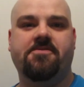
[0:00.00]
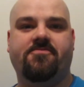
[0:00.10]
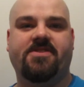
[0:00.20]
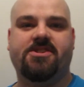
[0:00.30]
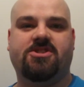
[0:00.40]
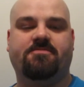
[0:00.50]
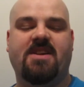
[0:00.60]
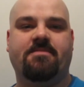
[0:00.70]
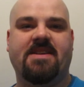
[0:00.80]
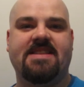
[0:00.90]
which
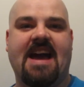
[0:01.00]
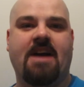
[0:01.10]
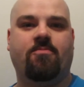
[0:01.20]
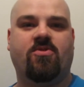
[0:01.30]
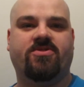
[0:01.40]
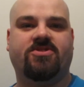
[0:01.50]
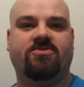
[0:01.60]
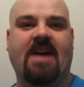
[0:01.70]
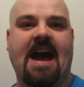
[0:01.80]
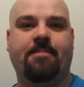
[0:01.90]
me and my dad weren't
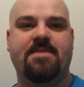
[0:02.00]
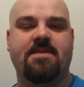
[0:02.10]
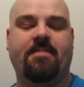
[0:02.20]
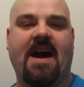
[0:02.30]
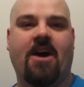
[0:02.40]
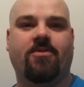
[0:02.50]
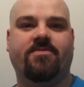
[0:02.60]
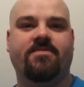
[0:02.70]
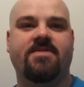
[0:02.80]
too happy about,